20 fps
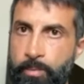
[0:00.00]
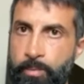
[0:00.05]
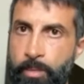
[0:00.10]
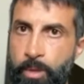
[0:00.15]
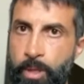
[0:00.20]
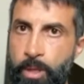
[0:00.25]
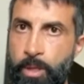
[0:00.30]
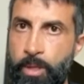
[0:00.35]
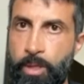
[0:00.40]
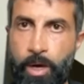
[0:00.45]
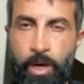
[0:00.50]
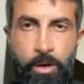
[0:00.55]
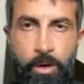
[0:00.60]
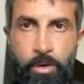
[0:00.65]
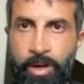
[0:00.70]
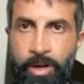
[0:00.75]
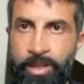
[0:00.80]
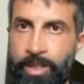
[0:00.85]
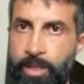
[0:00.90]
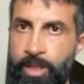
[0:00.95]
They are
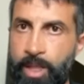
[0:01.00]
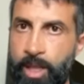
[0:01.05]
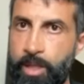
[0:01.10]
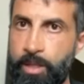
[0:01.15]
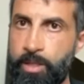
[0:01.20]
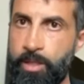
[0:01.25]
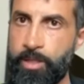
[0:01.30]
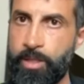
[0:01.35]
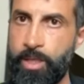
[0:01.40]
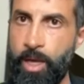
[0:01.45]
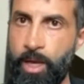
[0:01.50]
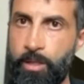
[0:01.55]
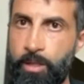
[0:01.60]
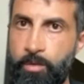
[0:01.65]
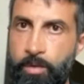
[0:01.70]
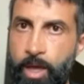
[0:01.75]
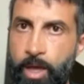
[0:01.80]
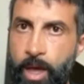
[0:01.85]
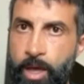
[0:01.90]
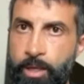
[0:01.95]
already taking the side of
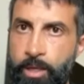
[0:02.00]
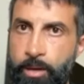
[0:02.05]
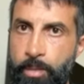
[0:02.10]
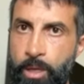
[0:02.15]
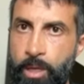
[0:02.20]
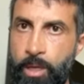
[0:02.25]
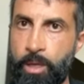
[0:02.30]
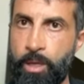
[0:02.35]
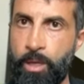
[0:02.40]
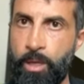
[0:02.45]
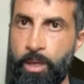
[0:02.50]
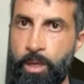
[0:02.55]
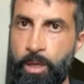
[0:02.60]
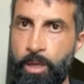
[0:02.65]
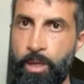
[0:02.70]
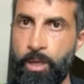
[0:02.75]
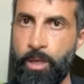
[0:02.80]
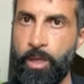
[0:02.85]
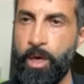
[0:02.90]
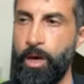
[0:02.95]
the enemy.
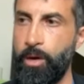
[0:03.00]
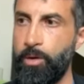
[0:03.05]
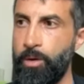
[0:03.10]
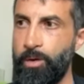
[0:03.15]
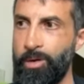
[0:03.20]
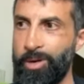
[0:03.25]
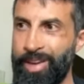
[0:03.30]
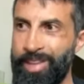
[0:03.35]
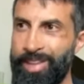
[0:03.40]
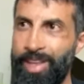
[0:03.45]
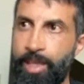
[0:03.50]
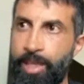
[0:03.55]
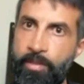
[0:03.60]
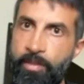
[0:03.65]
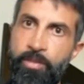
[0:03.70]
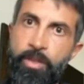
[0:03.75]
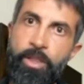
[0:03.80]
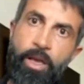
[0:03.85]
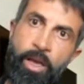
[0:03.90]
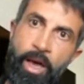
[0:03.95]
They are already
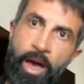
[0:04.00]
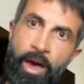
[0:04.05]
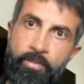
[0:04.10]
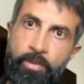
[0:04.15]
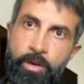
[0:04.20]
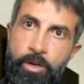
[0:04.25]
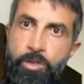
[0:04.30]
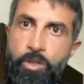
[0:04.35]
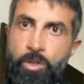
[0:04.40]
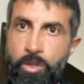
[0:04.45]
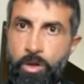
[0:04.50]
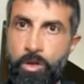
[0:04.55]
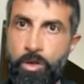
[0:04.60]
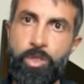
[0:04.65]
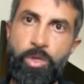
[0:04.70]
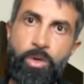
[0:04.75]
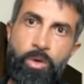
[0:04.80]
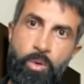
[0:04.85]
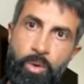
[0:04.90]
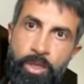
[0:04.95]
given cover to those
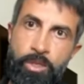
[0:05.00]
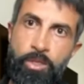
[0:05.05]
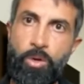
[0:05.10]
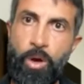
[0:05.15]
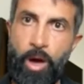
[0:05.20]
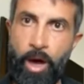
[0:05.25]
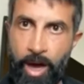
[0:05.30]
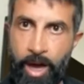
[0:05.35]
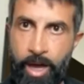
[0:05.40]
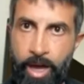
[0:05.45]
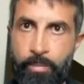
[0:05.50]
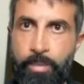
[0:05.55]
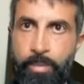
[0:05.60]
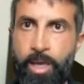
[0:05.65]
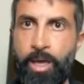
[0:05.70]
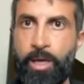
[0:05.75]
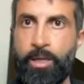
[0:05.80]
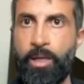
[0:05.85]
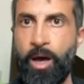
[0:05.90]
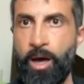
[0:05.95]
who want to harm me
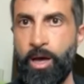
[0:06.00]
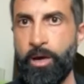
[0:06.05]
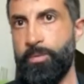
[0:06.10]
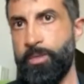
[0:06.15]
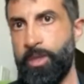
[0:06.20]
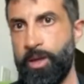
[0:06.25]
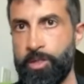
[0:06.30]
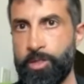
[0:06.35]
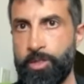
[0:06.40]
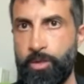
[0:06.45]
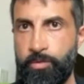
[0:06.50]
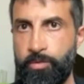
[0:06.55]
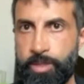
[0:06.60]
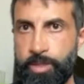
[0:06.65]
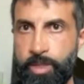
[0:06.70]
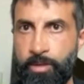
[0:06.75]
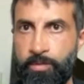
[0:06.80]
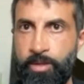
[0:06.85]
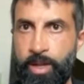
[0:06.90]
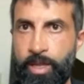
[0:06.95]
and harm the rest of
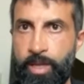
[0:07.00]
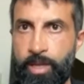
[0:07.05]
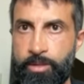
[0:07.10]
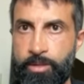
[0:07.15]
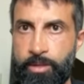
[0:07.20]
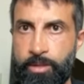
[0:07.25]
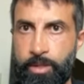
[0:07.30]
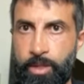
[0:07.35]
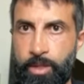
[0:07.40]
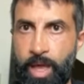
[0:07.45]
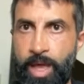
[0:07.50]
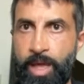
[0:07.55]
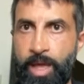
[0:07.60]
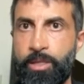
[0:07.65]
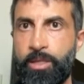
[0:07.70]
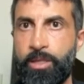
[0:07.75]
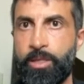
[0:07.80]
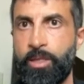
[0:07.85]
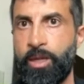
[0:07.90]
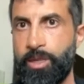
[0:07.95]
civilians
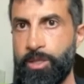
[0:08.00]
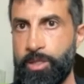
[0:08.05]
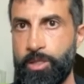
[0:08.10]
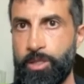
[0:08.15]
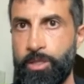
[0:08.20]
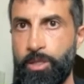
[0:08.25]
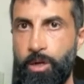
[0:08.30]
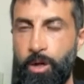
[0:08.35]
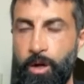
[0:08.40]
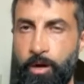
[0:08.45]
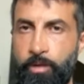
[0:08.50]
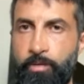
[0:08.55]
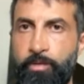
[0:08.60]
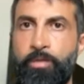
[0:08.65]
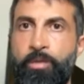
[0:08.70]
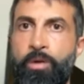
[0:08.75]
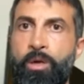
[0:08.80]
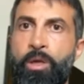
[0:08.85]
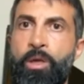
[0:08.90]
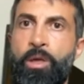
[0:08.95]
and the rest of
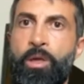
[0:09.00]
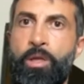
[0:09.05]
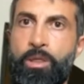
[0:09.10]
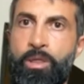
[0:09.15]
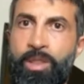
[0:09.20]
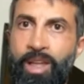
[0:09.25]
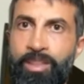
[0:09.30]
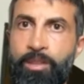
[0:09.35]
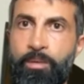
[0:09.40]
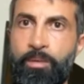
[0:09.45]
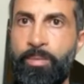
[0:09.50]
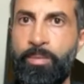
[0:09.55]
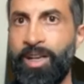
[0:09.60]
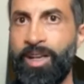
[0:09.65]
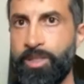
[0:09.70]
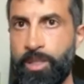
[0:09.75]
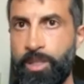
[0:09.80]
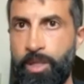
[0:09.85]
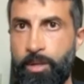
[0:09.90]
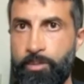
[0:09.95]

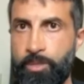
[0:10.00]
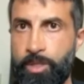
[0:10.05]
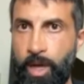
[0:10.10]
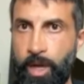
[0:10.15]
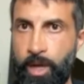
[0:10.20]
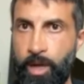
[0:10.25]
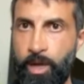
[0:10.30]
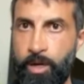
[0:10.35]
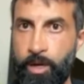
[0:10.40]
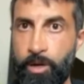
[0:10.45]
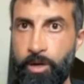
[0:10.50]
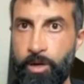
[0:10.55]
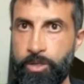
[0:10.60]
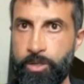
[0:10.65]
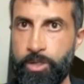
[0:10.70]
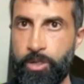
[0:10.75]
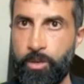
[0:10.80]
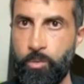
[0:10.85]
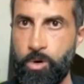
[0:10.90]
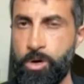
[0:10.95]
non-Muslims across
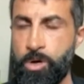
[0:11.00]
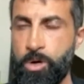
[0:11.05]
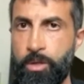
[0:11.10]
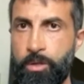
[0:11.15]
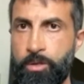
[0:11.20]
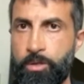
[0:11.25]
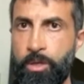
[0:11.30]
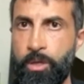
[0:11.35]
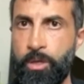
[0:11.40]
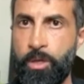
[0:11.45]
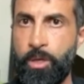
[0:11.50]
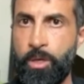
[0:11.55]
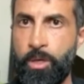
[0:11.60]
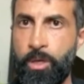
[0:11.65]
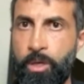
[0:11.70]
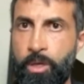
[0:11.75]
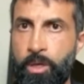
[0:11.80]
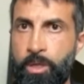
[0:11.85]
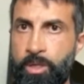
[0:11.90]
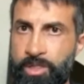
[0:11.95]
the world.
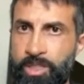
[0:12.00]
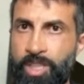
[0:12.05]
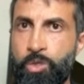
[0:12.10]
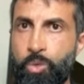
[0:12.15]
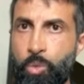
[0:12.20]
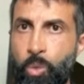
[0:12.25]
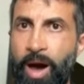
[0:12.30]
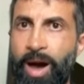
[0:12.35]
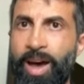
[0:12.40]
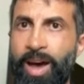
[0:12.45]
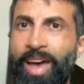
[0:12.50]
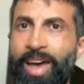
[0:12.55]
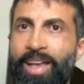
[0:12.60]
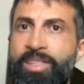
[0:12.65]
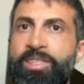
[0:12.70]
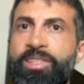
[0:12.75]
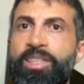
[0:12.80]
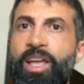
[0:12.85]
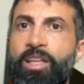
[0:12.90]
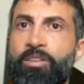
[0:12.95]
This is why I
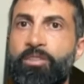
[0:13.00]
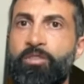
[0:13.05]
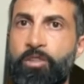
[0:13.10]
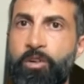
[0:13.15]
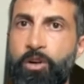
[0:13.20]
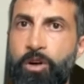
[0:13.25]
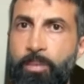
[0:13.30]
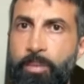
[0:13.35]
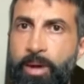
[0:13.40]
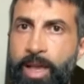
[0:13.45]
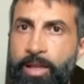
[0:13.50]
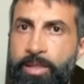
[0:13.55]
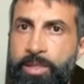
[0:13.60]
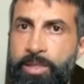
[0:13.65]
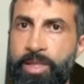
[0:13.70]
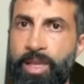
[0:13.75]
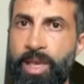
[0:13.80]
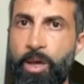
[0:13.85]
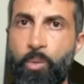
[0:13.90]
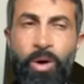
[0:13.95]
stand firmly and
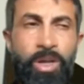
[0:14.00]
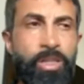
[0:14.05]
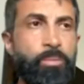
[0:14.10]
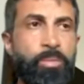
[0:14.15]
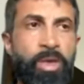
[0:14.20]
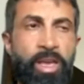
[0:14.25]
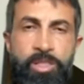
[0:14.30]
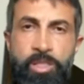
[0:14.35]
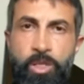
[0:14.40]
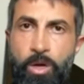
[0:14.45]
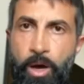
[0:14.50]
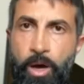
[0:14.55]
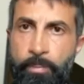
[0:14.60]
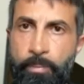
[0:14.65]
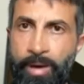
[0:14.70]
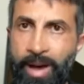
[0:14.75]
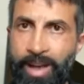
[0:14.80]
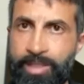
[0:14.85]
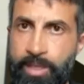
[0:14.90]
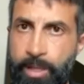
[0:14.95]
say, what makes you a
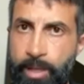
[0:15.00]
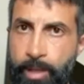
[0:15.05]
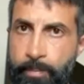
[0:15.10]
Muslim?